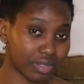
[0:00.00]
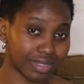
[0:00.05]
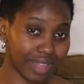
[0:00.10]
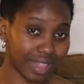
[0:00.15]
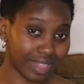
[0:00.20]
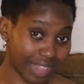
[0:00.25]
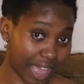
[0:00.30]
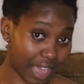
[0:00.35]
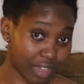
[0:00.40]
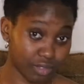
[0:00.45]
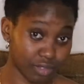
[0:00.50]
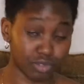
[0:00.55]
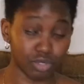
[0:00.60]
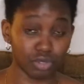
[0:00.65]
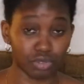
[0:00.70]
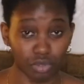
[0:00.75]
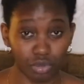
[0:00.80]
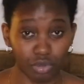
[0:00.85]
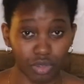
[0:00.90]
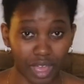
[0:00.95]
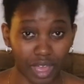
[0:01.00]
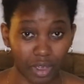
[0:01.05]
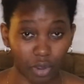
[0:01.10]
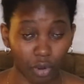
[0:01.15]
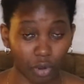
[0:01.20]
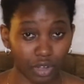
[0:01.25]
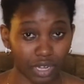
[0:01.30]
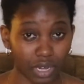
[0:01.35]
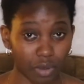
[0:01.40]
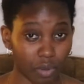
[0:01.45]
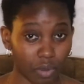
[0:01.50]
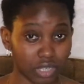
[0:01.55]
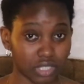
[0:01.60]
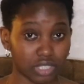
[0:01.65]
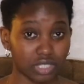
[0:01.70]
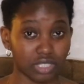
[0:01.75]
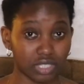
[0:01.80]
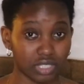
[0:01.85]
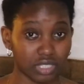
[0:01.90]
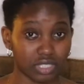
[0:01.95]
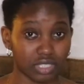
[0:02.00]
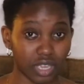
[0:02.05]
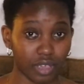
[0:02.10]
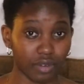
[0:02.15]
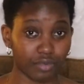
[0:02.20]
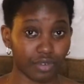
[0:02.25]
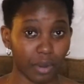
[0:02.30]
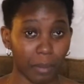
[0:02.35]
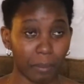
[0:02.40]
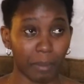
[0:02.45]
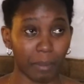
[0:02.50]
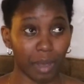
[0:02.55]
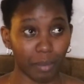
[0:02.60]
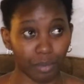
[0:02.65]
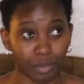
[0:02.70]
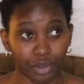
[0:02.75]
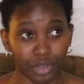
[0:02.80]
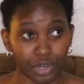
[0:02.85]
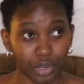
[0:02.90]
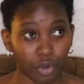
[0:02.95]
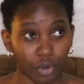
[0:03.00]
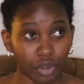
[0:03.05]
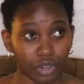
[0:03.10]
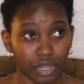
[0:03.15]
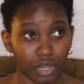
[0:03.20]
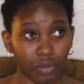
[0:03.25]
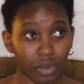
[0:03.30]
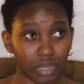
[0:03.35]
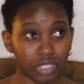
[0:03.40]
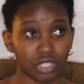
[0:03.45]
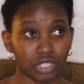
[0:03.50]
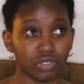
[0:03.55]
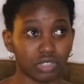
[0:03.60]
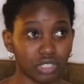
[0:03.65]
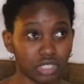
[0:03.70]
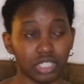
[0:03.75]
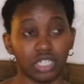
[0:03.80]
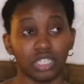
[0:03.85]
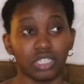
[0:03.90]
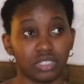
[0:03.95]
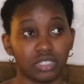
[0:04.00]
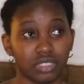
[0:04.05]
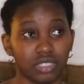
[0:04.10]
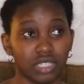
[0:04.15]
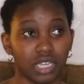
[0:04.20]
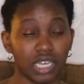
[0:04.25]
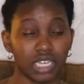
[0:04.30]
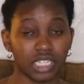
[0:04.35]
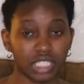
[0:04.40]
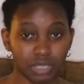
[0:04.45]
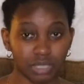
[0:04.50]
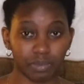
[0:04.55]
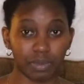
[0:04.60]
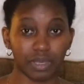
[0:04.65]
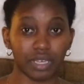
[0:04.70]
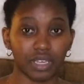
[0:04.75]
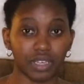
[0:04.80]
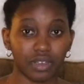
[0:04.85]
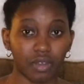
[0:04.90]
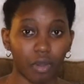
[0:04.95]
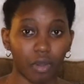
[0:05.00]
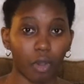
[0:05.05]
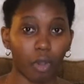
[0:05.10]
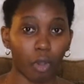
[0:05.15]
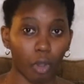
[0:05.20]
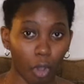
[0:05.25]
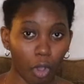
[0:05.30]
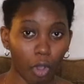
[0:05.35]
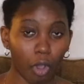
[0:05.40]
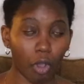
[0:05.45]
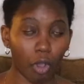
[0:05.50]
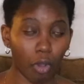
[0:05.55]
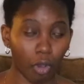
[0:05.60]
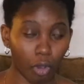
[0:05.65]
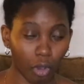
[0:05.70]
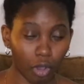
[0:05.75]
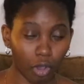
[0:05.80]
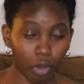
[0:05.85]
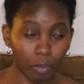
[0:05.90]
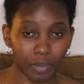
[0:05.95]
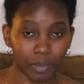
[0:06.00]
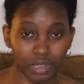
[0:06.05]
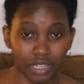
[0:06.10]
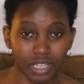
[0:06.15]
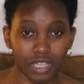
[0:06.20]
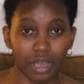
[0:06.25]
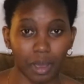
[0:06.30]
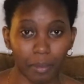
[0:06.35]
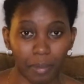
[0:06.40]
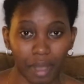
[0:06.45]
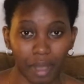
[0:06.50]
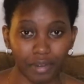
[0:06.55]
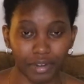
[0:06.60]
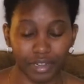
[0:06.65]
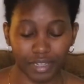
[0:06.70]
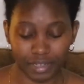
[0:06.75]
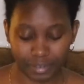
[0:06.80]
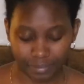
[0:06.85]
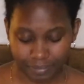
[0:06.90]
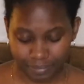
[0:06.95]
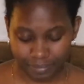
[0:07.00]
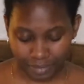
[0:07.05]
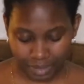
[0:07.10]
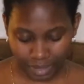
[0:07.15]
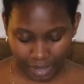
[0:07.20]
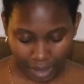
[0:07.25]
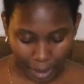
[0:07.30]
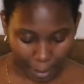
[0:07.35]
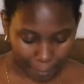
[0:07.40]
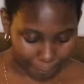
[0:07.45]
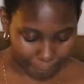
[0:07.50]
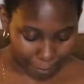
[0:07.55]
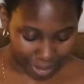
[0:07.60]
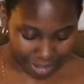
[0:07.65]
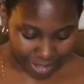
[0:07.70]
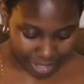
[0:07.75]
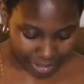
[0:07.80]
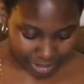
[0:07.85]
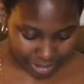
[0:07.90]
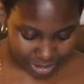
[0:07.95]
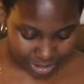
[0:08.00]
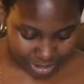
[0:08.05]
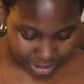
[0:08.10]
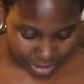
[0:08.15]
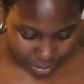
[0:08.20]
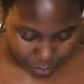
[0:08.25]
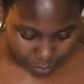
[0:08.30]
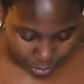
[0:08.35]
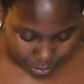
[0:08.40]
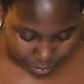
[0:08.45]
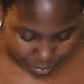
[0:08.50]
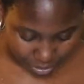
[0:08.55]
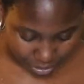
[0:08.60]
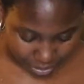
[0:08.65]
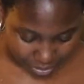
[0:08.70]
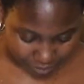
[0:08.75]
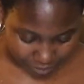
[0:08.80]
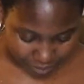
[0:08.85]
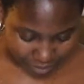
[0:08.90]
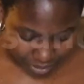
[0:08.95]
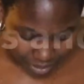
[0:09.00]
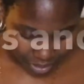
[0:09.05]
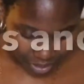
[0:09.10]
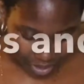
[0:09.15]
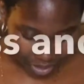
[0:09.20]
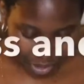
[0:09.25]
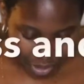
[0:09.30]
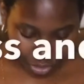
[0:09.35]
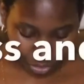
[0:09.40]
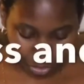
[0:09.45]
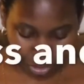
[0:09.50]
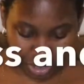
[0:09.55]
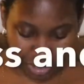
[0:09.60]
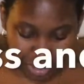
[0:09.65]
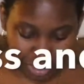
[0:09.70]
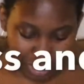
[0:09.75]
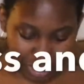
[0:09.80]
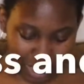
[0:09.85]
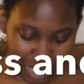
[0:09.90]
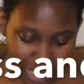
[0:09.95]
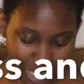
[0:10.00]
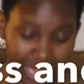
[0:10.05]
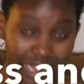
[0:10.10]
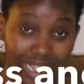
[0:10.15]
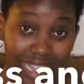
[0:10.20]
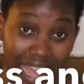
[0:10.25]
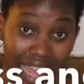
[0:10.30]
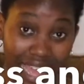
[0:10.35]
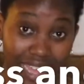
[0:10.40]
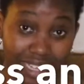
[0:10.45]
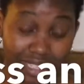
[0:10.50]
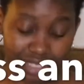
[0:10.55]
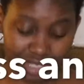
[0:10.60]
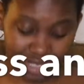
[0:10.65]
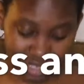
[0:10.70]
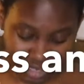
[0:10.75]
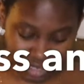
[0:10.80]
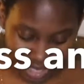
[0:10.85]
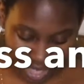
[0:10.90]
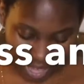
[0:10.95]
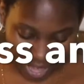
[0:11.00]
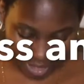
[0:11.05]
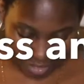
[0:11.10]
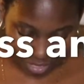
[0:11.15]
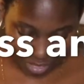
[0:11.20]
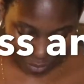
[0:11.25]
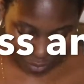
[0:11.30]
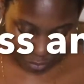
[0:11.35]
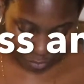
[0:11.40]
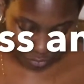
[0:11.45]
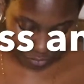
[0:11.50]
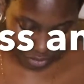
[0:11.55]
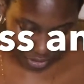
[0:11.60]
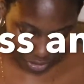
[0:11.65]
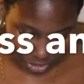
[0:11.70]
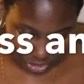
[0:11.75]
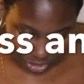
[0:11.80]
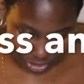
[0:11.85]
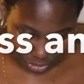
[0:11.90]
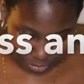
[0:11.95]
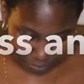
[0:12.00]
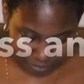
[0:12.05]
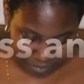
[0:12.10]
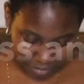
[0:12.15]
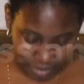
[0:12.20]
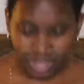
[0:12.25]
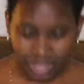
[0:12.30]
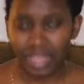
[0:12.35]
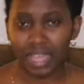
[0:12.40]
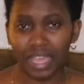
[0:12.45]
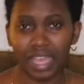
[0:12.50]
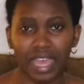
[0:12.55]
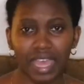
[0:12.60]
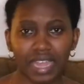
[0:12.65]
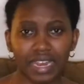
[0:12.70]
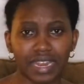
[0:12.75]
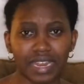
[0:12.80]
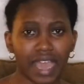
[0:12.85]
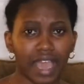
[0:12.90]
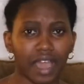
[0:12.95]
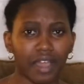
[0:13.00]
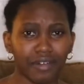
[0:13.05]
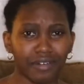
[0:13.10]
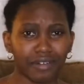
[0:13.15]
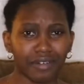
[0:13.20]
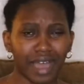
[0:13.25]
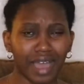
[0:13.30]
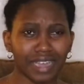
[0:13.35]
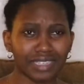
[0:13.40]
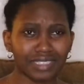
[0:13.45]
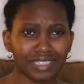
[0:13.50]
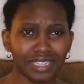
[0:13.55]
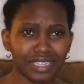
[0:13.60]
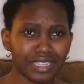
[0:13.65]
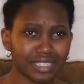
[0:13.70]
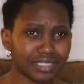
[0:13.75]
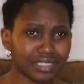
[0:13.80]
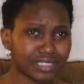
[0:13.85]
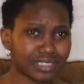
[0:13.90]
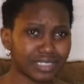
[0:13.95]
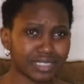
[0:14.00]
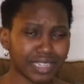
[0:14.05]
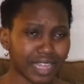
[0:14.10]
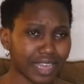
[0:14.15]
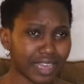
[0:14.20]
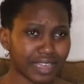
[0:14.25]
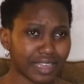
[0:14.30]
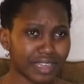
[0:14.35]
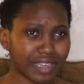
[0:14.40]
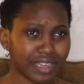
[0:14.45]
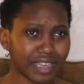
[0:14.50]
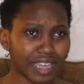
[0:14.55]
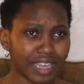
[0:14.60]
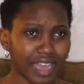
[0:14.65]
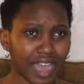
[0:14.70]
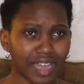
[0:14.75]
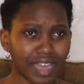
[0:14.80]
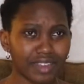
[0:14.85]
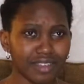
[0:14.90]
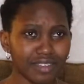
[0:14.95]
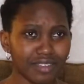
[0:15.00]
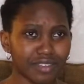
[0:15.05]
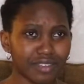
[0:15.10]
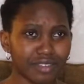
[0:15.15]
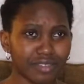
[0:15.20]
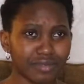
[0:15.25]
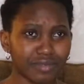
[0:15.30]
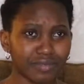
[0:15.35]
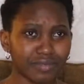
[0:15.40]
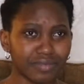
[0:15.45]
allow you to do that, or they want you to say from memory, or they want you to just speak openly about it. My next tip would be greet the class and the professor. Now I say this like it kind of